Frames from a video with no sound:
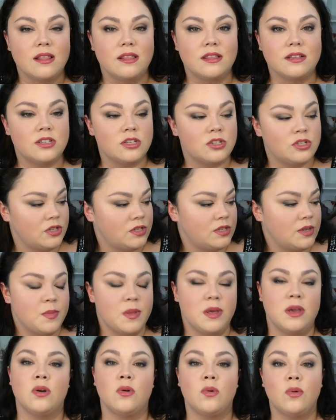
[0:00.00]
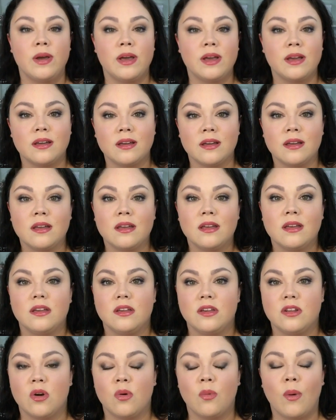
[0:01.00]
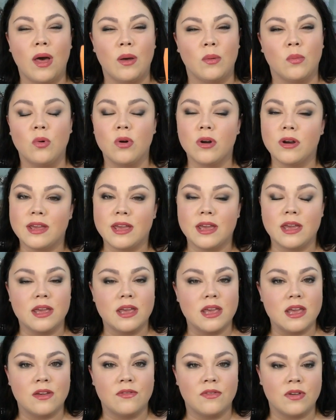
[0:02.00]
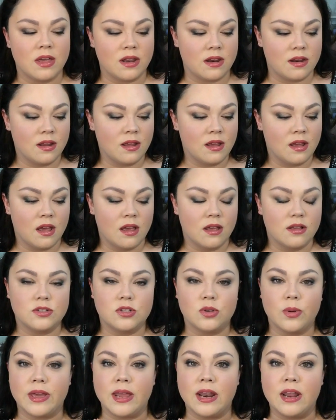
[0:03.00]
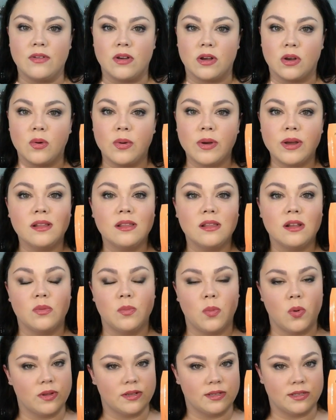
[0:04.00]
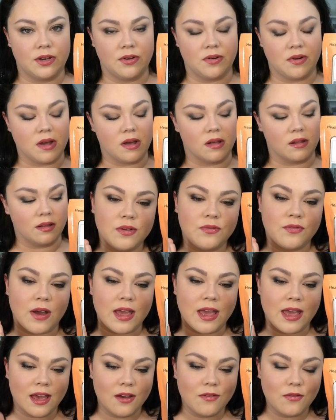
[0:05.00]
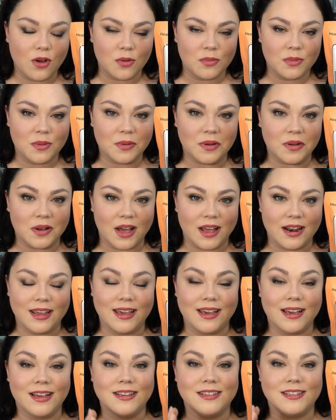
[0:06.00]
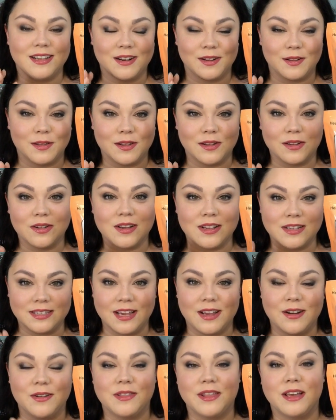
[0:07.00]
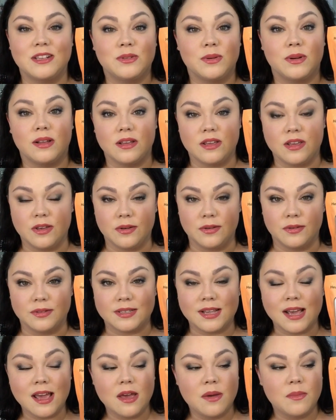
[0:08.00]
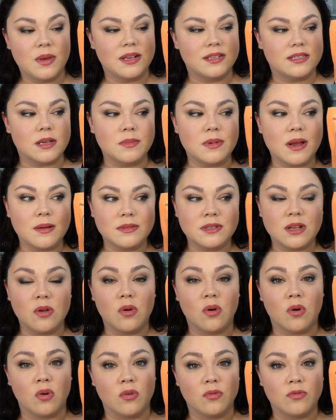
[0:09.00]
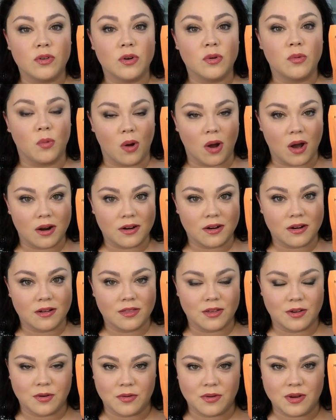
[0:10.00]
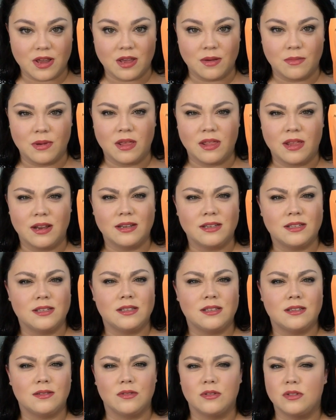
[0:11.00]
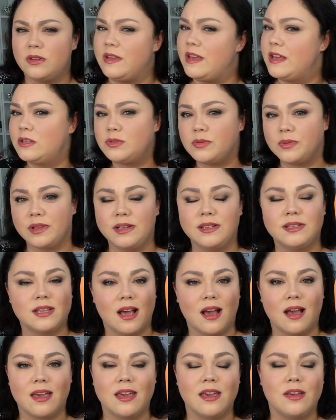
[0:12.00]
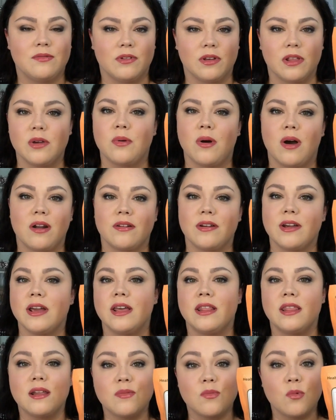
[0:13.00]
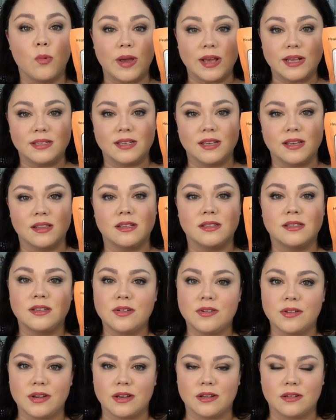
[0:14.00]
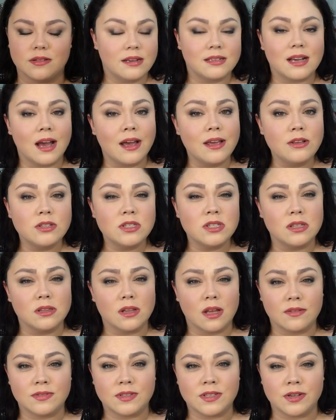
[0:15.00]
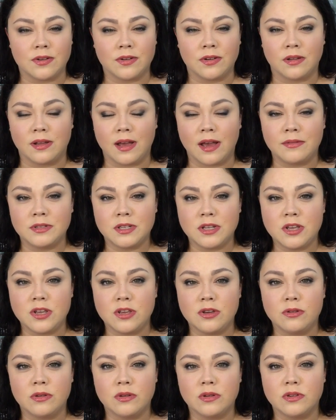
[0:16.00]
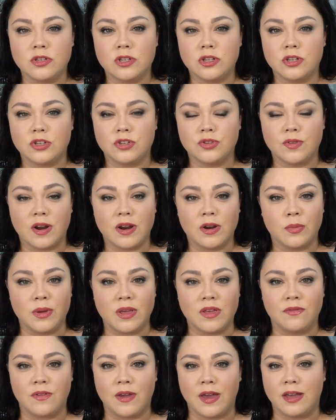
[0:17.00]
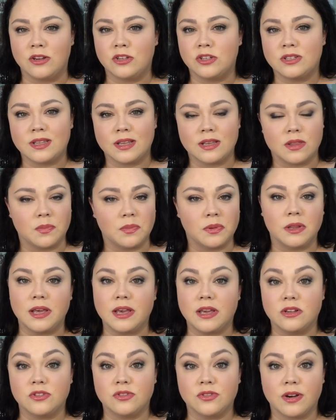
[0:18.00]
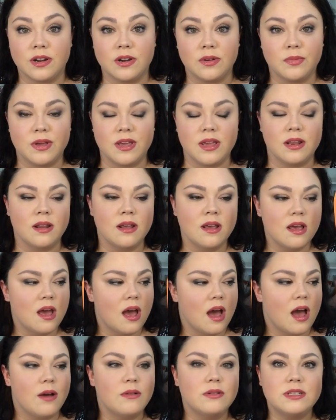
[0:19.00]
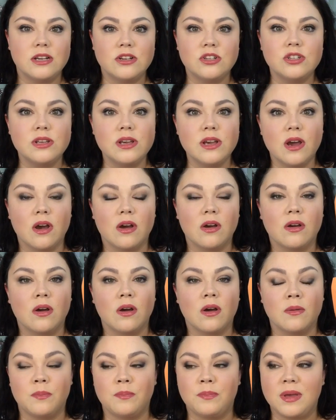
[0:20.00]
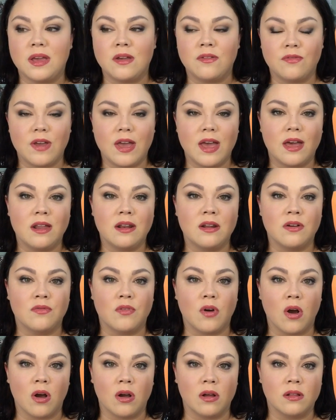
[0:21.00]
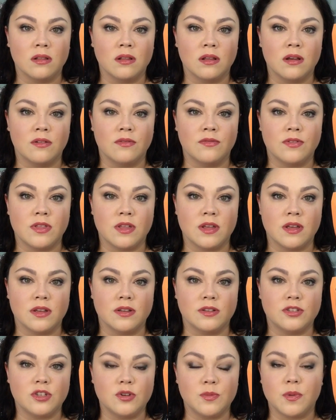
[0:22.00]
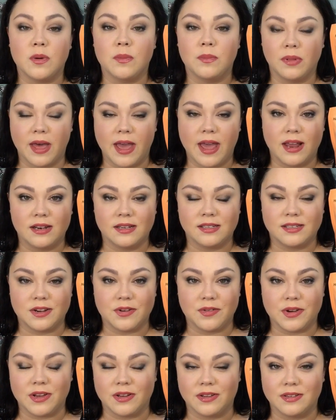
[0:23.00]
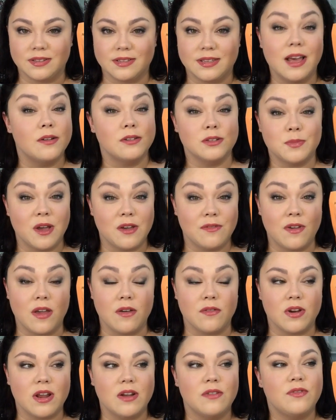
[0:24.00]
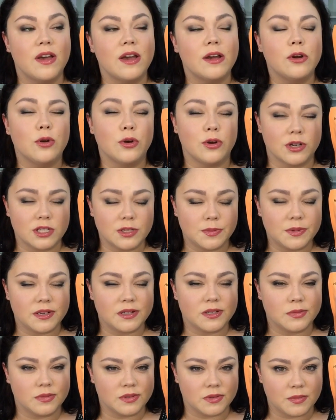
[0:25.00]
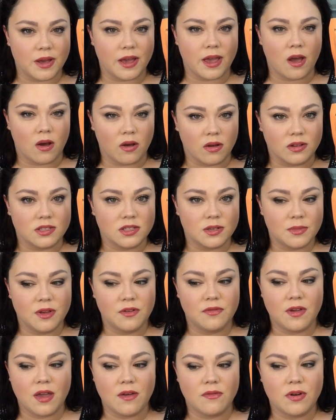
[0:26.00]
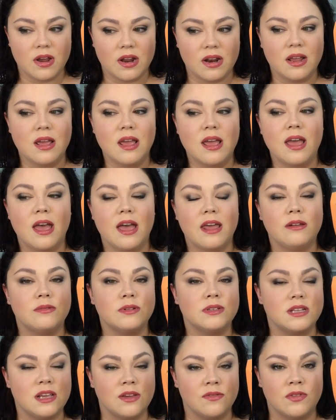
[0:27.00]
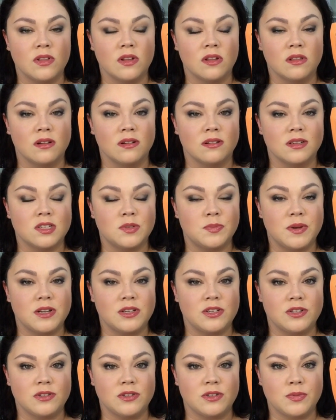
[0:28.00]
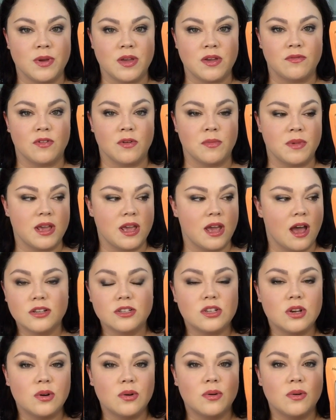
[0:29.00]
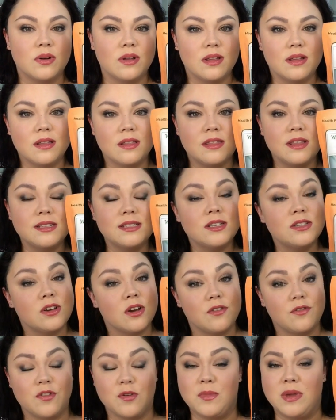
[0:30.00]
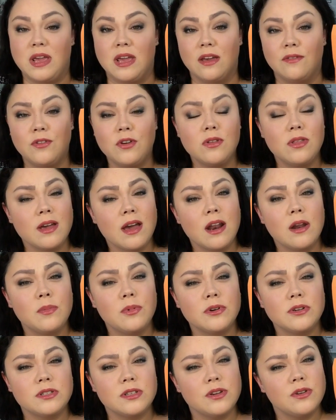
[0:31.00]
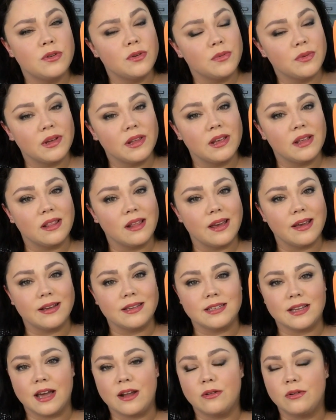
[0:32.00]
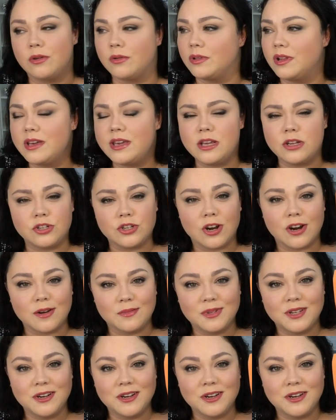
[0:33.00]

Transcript: This is just something quick, you know, while I'm working even, so I can have a quick little bowl of cereal. If I have almond milk on hand and a little container, that's what I'll use because sometimes I'll over water the cream and it's gets really soggy and really watery and then I'm wasting the cereal. And I used to love cereal. I was a huge shredded wheat fan, just like the plain shredded wheat. I was actually a big fan of all of the super bland cereals. That was my favorite. In fact, Crispix was my ultimate favorite and it was even the littlest bit too sweet for me. So this is good for me. If you're the kind of person who really liked, I don't know, Lucky Charms